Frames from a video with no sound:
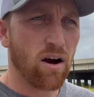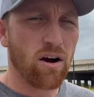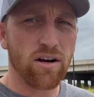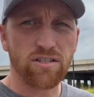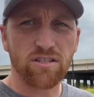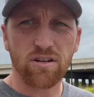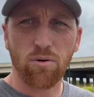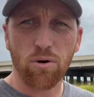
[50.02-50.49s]

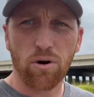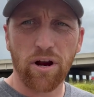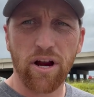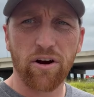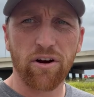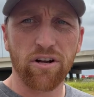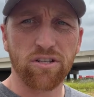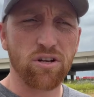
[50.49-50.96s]
So we're
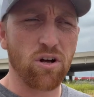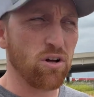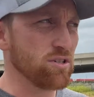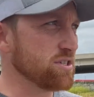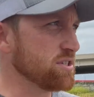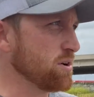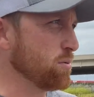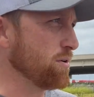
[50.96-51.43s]
here in
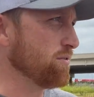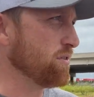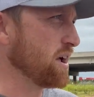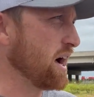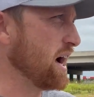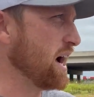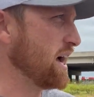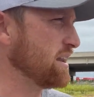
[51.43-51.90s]
Tulsa. We've
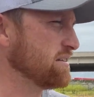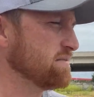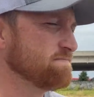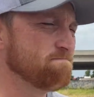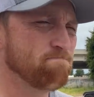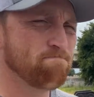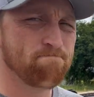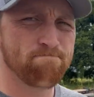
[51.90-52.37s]
got
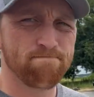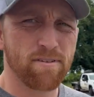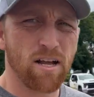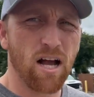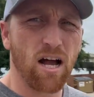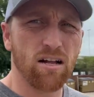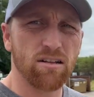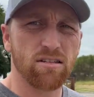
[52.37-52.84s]

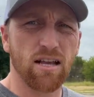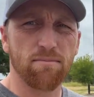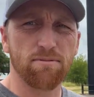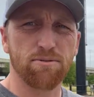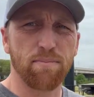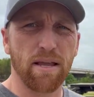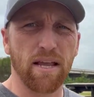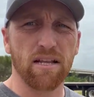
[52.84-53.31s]
hot tubs
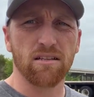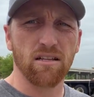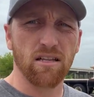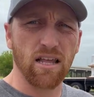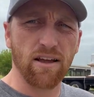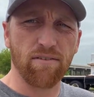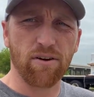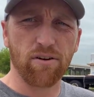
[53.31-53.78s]
being
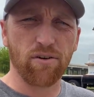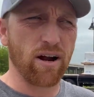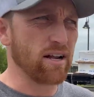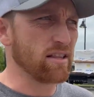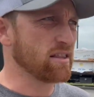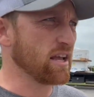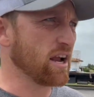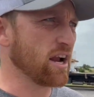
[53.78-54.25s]
delivered
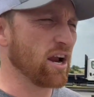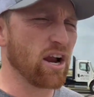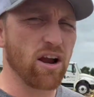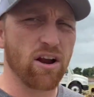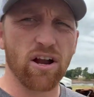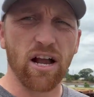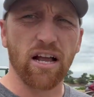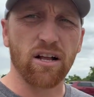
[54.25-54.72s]
right
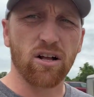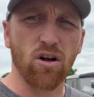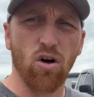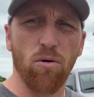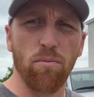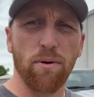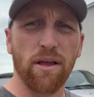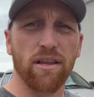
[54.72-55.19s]
there. Got
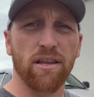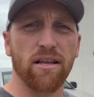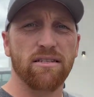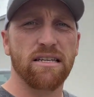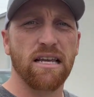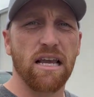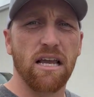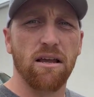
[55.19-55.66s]
Colby and the
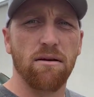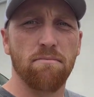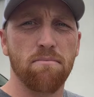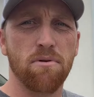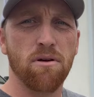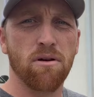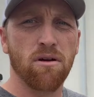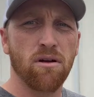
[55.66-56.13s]
team
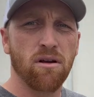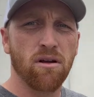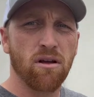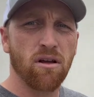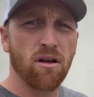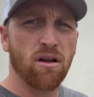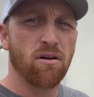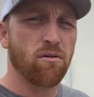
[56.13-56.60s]

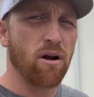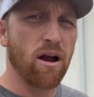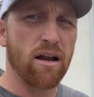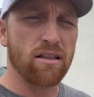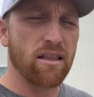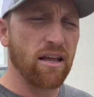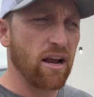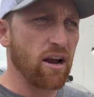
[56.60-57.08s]

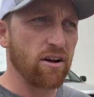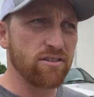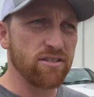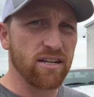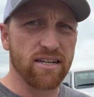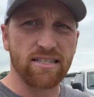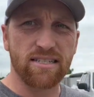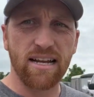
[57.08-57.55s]
right there. It's
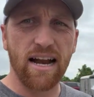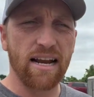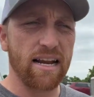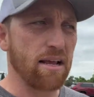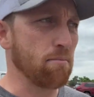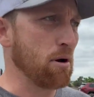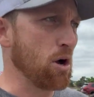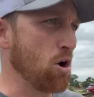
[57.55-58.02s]
an
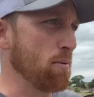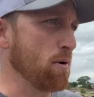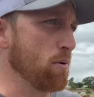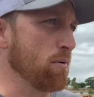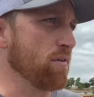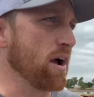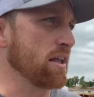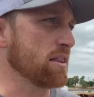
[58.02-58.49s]
exciting moment.
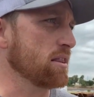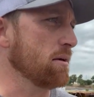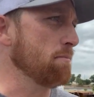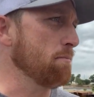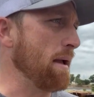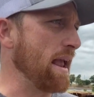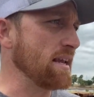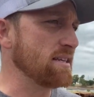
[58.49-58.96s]
We've got the
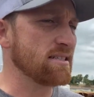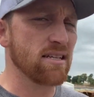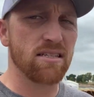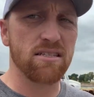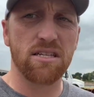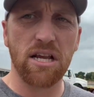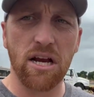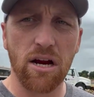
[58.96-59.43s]

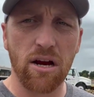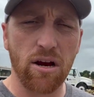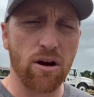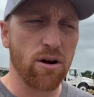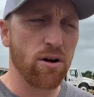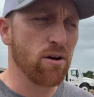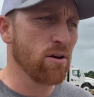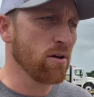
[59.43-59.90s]
masons
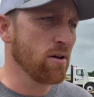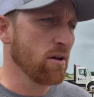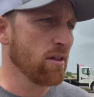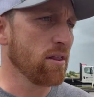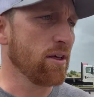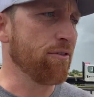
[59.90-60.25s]
here, the